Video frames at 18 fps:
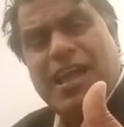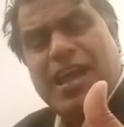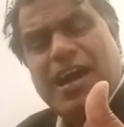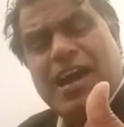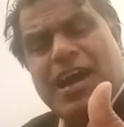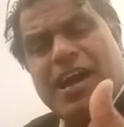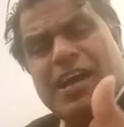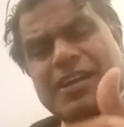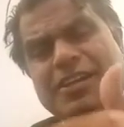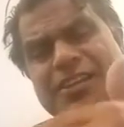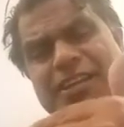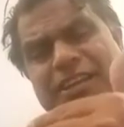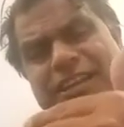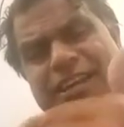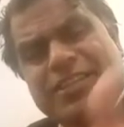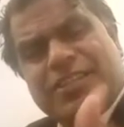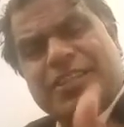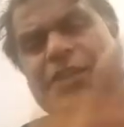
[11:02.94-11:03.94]
are
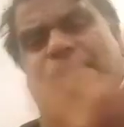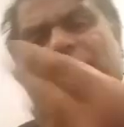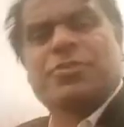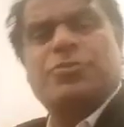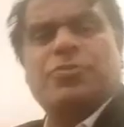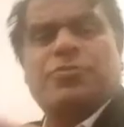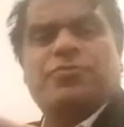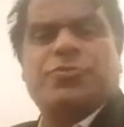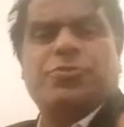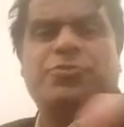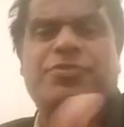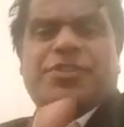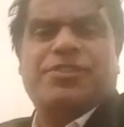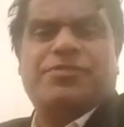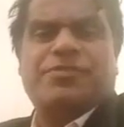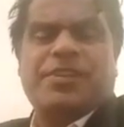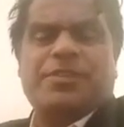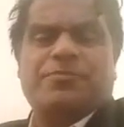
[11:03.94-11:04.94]
related with your future
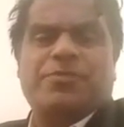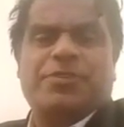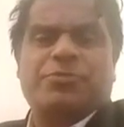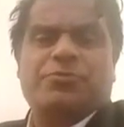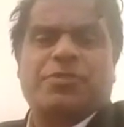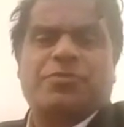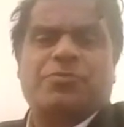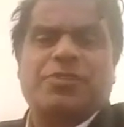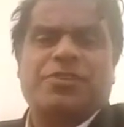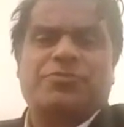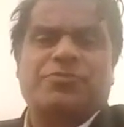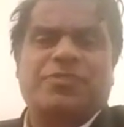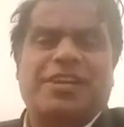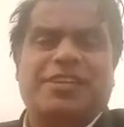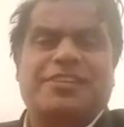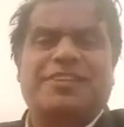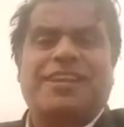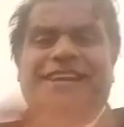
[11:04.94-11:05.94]
dream which you are going to
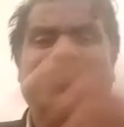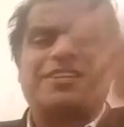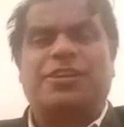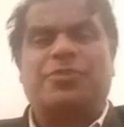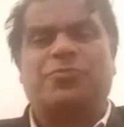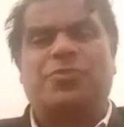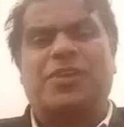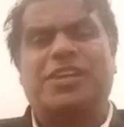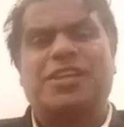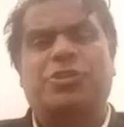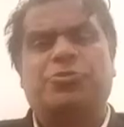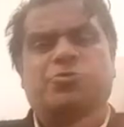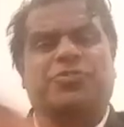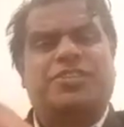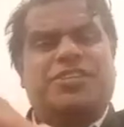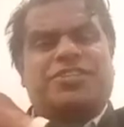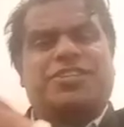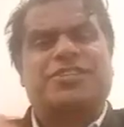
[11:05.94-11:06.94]
get. Not in one day
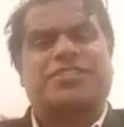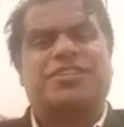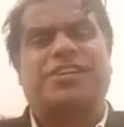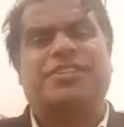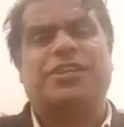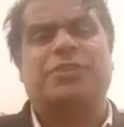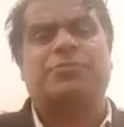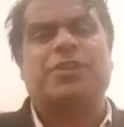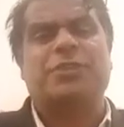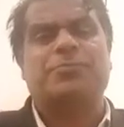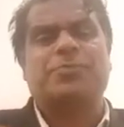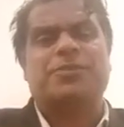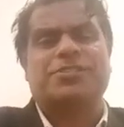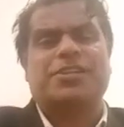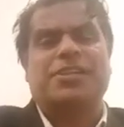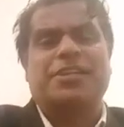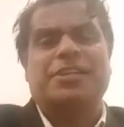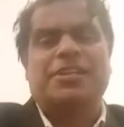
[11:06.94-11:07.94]
you just decided, one
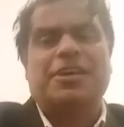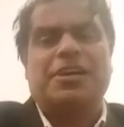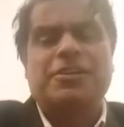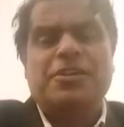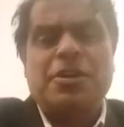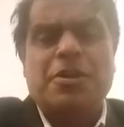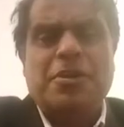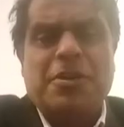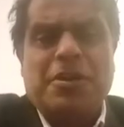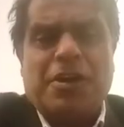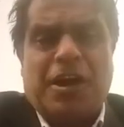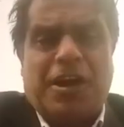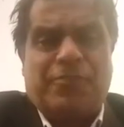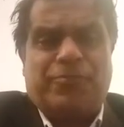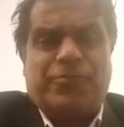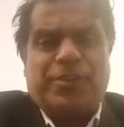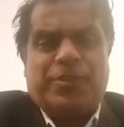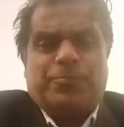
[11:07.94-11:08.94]
person in the
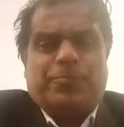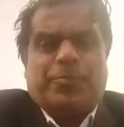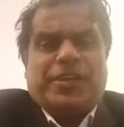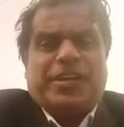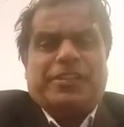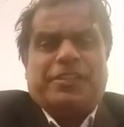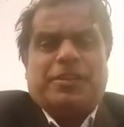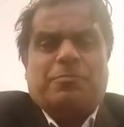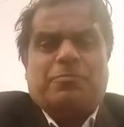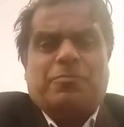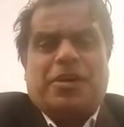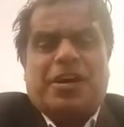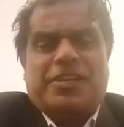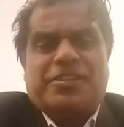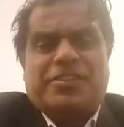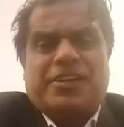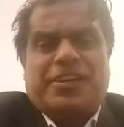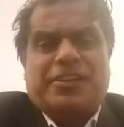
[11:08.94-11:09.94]
offering pray in the
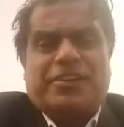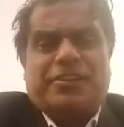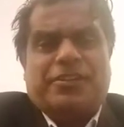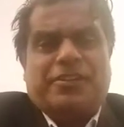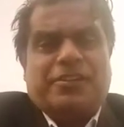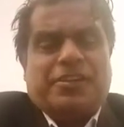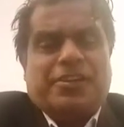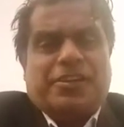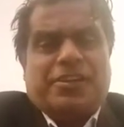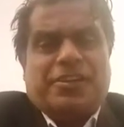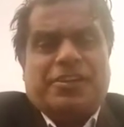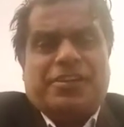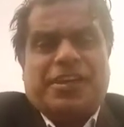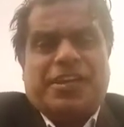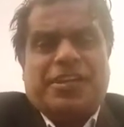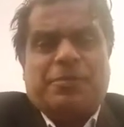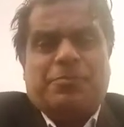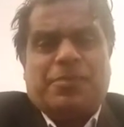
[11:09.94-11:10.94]
mosque or in
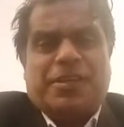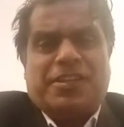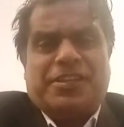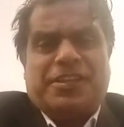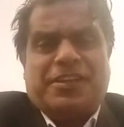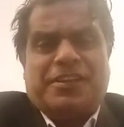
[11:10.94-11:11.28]
any mandir